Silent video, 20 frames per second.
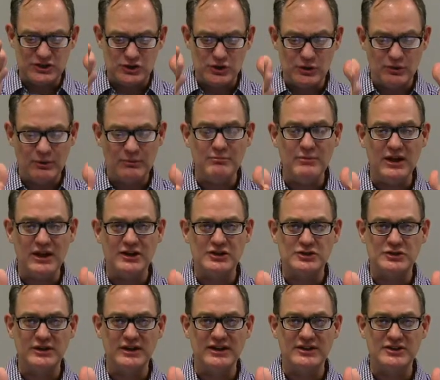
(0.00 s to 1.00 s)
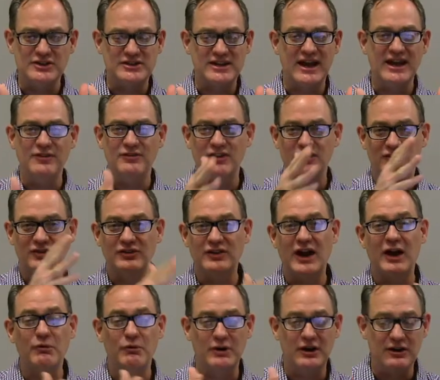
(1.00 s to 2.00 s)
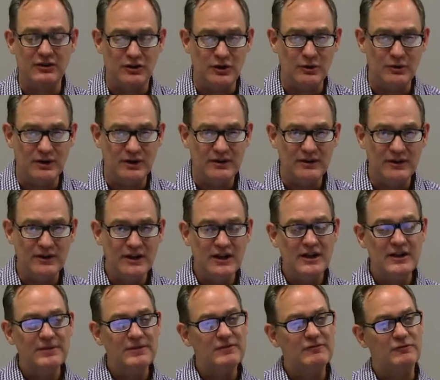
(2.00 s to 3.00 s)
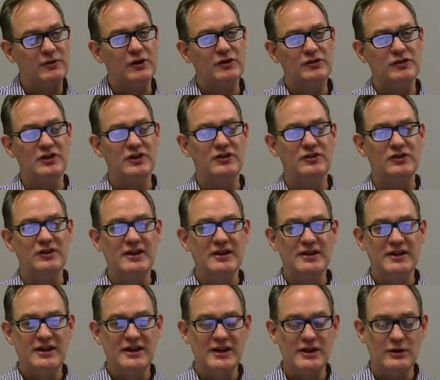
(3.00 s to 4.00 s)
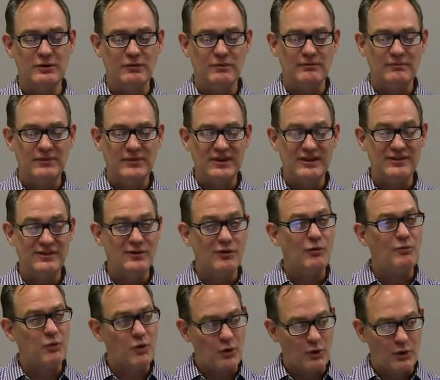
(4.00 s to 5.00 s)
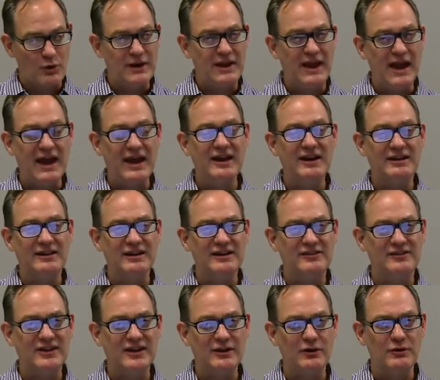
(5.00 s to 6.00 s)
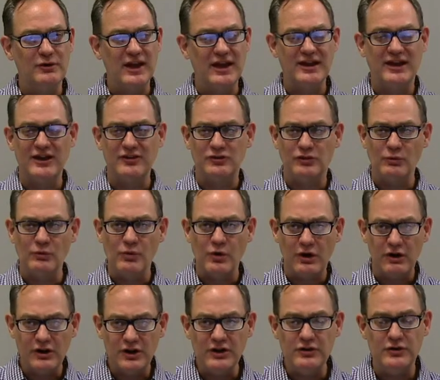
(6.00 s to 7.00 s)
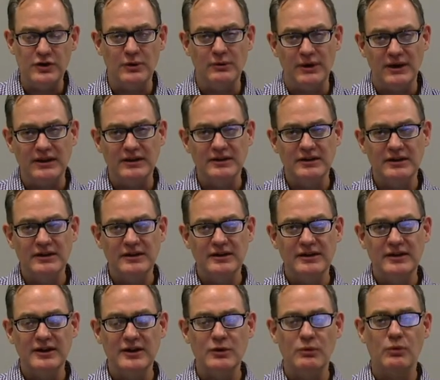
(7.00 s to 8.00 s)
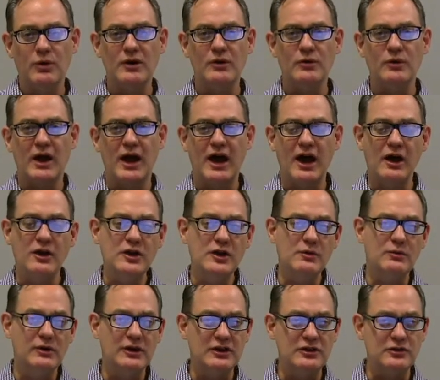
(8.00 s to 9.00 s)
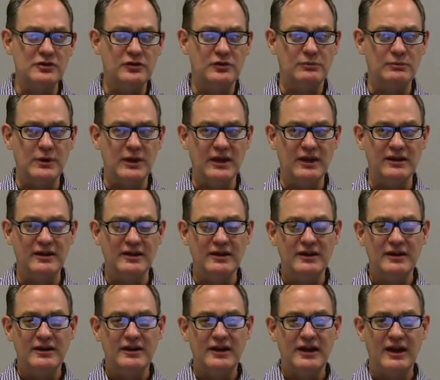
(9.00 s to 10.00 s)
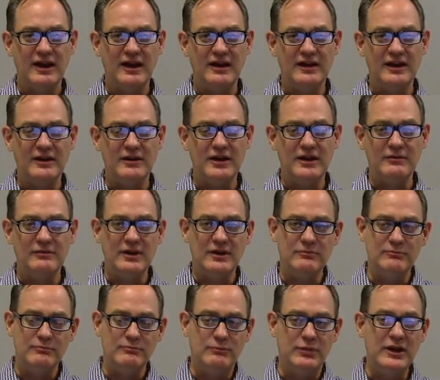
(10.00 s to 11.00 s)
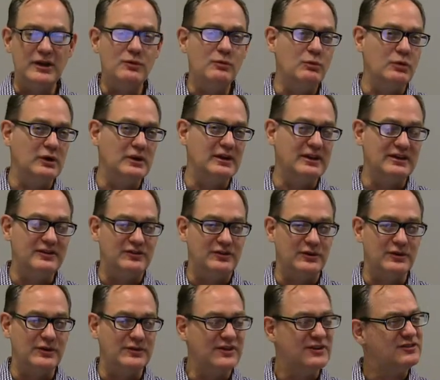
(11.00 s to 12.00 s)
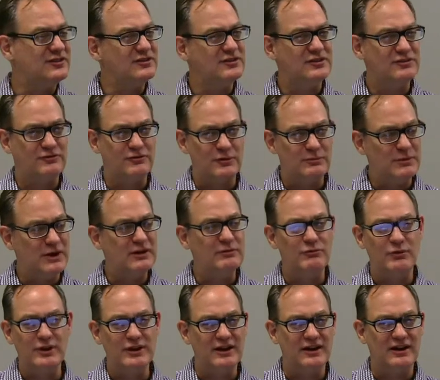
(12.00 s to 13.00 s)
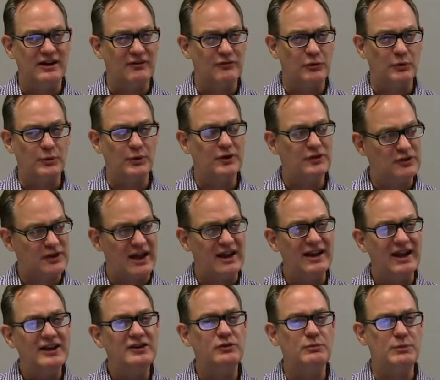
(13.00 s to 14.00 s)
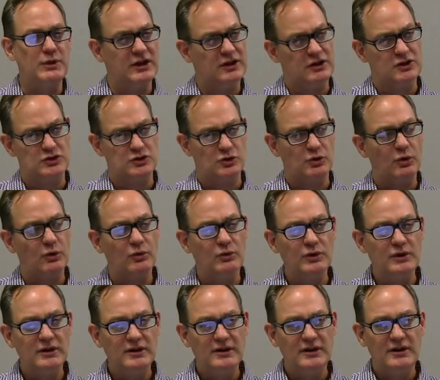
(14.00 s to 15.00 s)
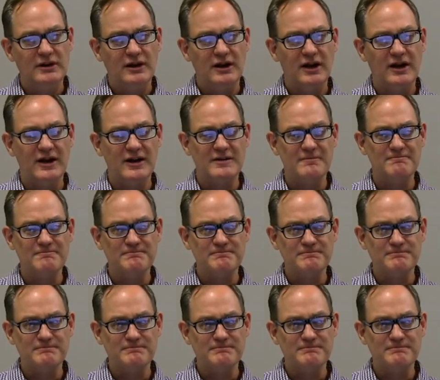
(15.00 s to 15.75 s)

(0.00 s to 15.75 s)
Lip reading: do a ministry and just say, hey, this is how we're going to do it, versus, you know, more organically saying, okay, God, so what are you doing? You know, how do you want to use me? And being willing to, and this is for me really uncomfortable because I like to be in control. And